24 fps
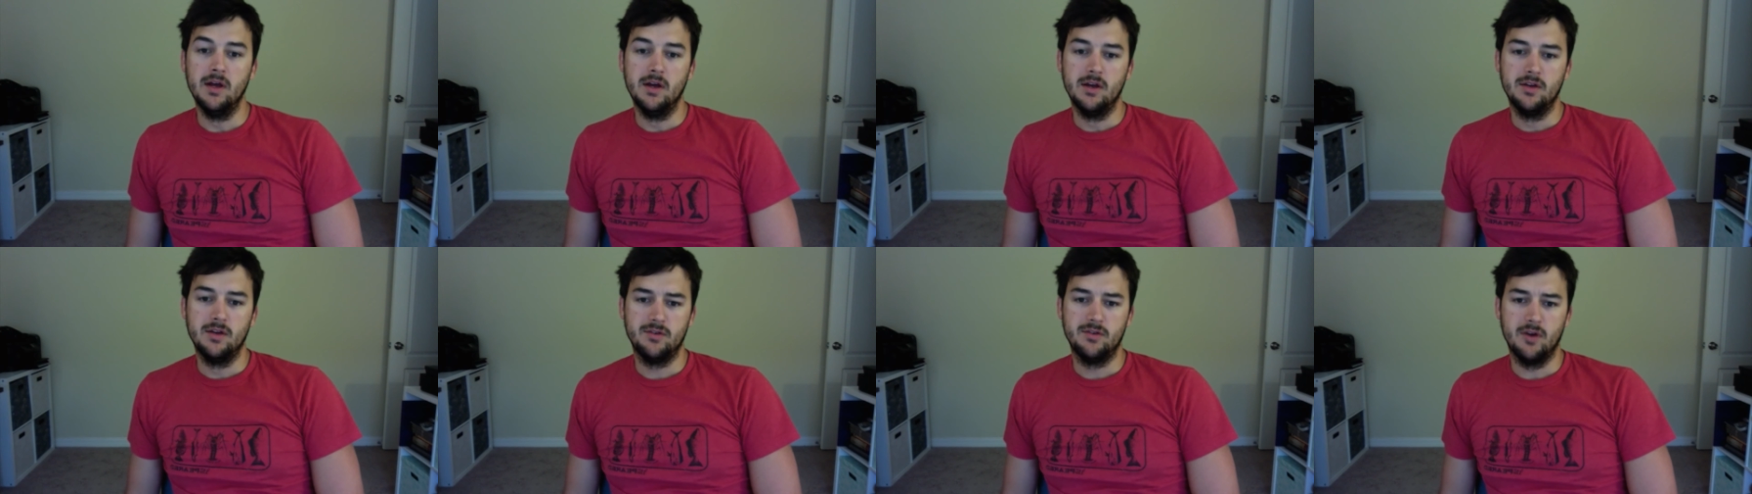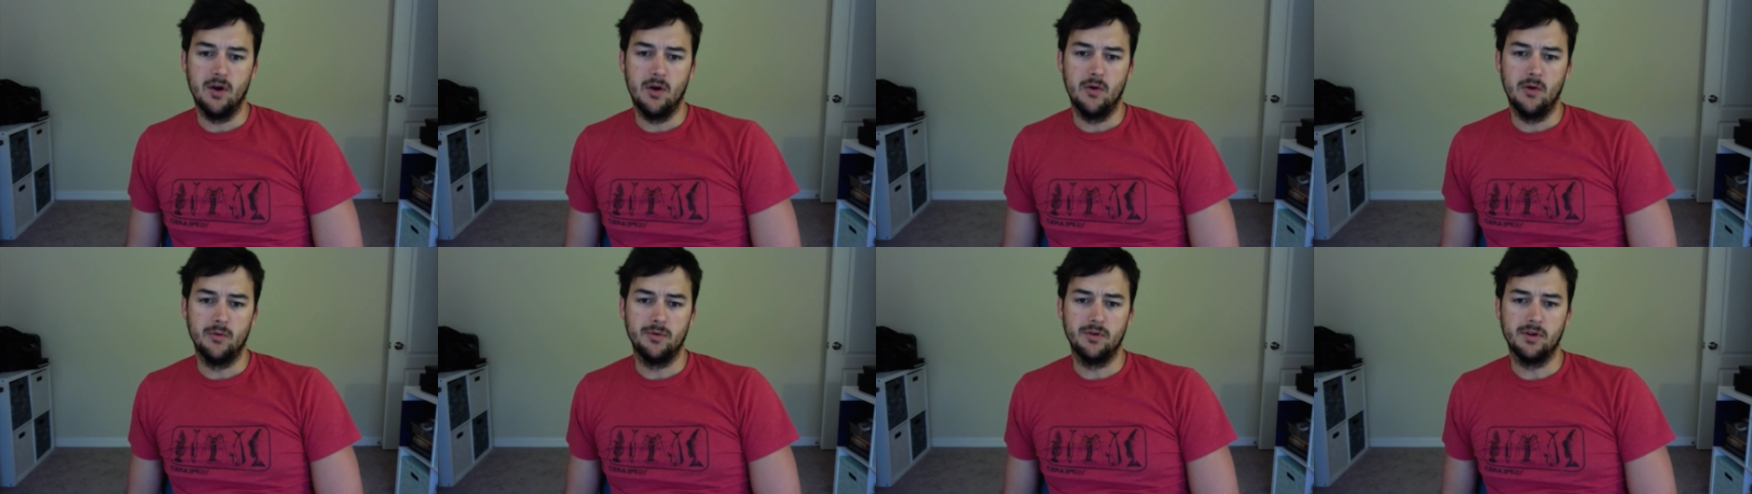
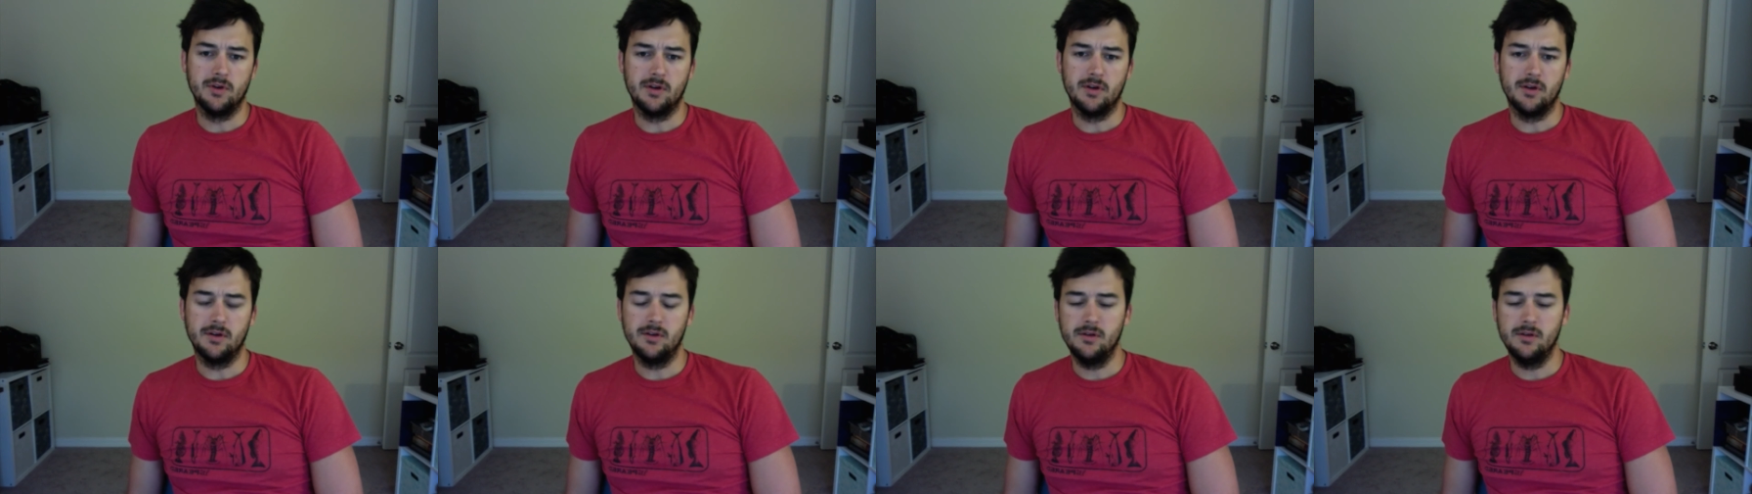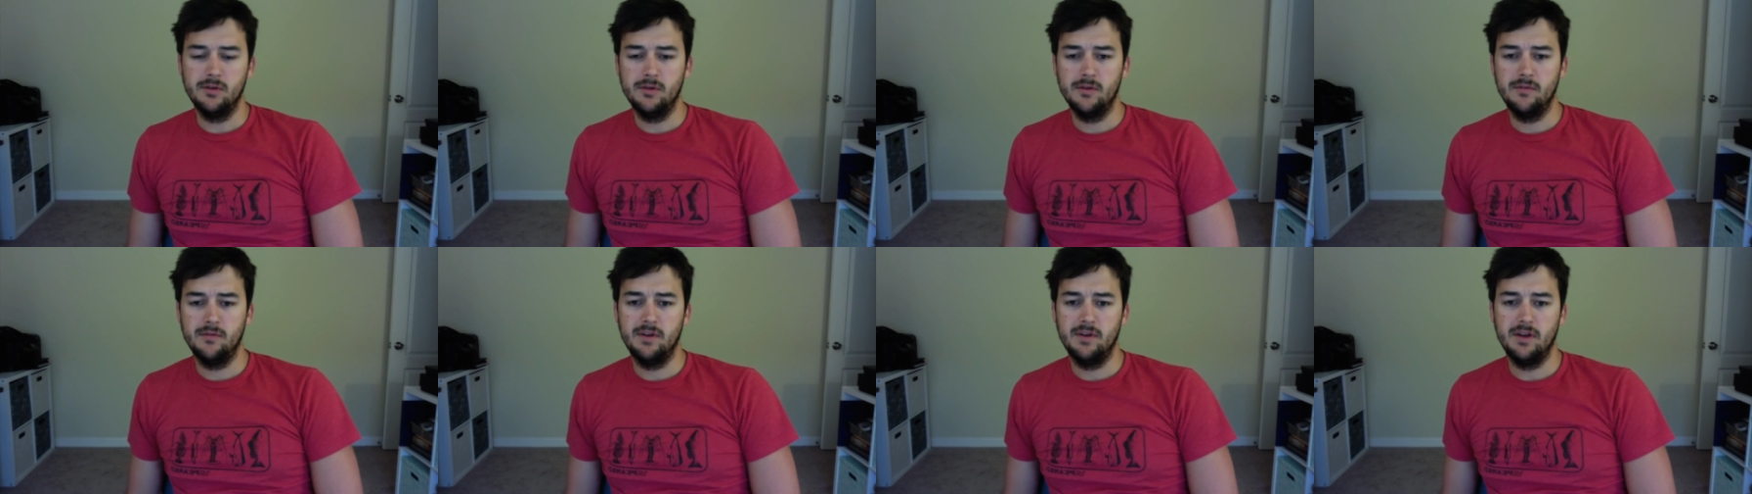So to
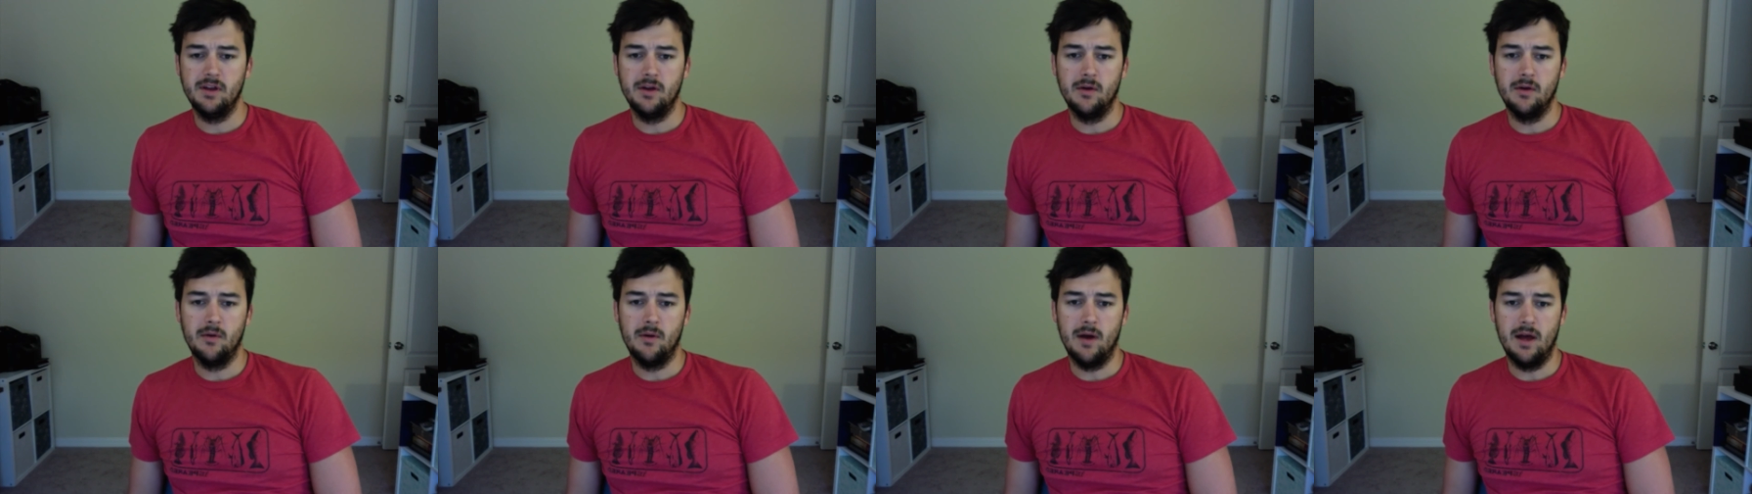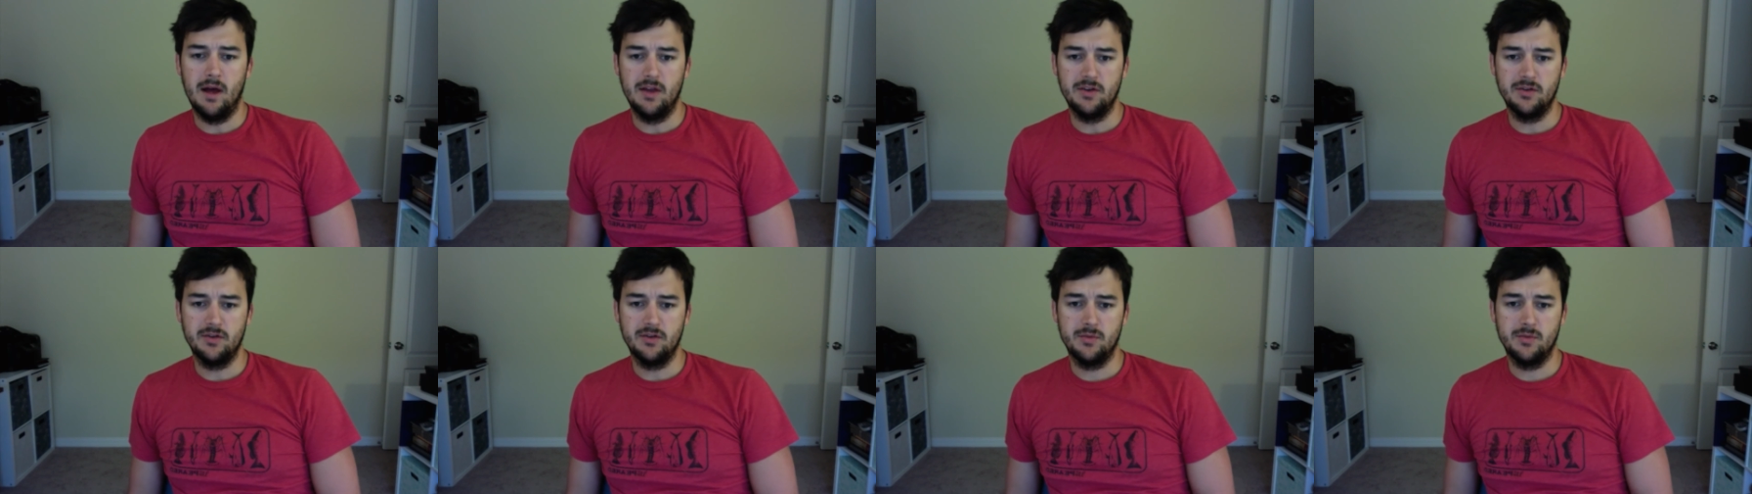conclude the video, I
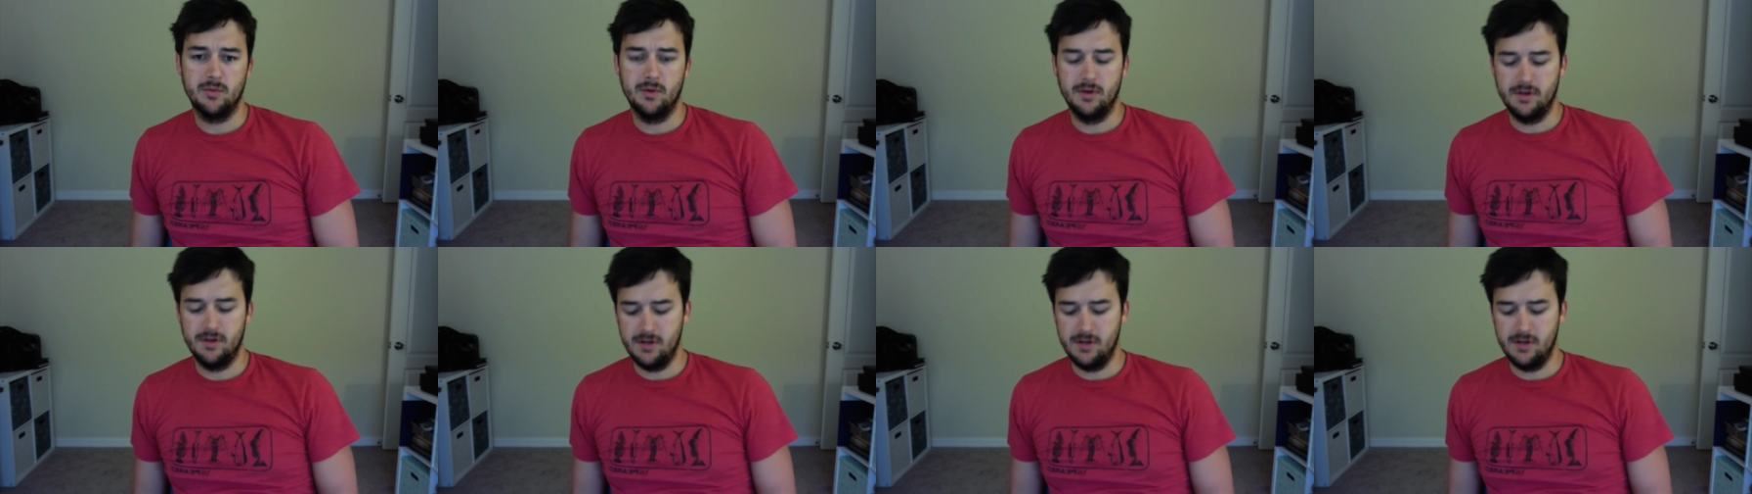just want to